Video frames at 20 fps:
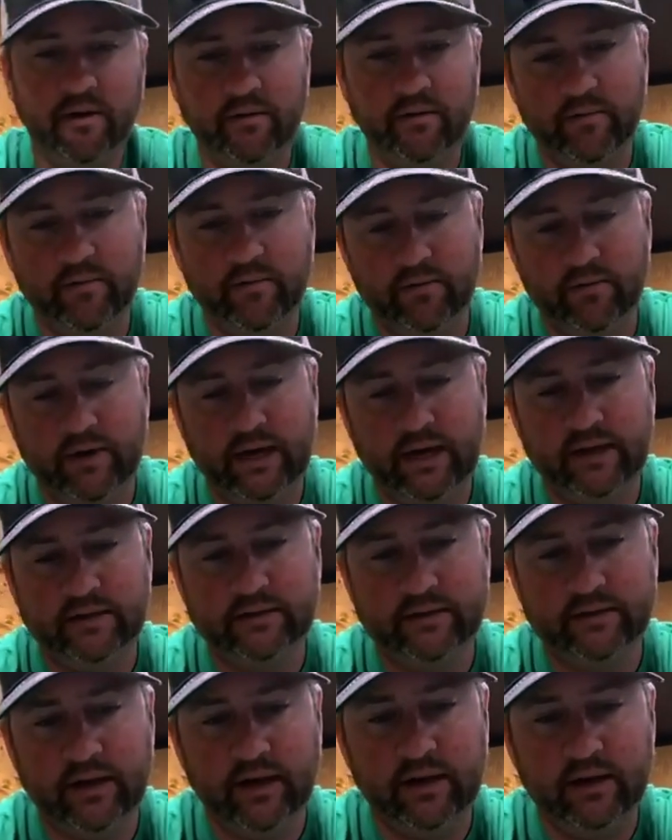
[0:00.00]
the baits
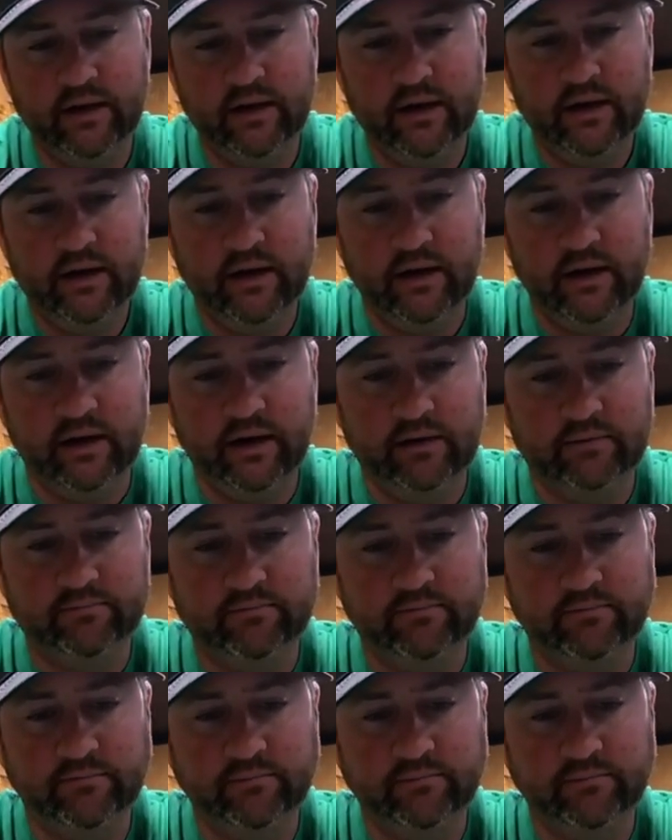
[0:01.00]
that um,